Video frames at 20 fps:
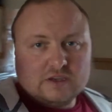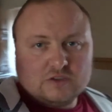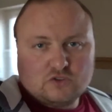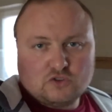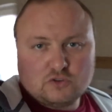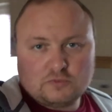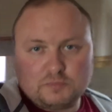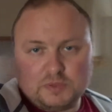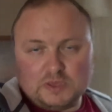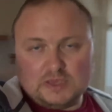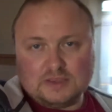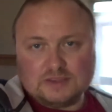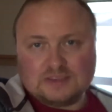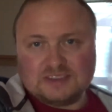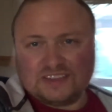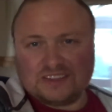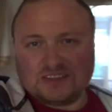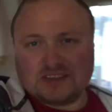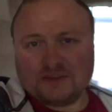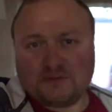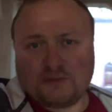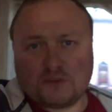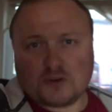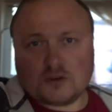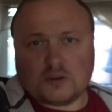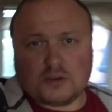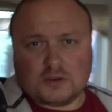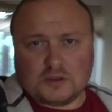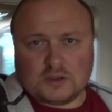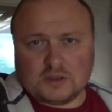Should be, it's
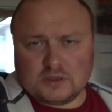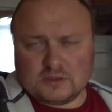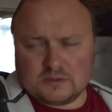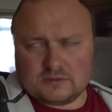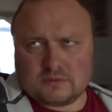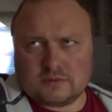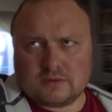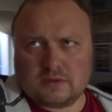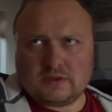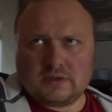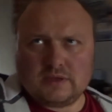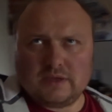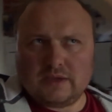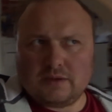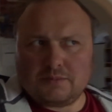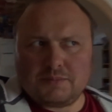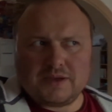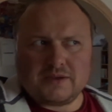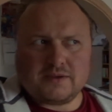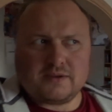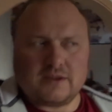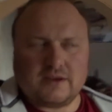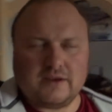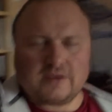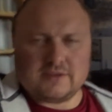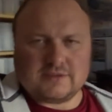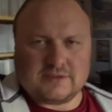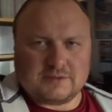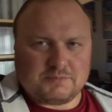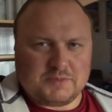64 gigabyte, I
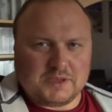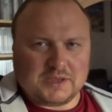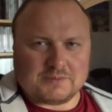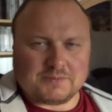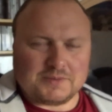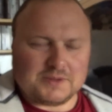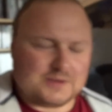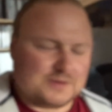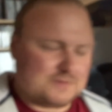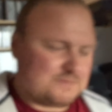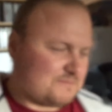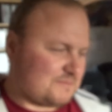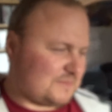nearly said megabyte.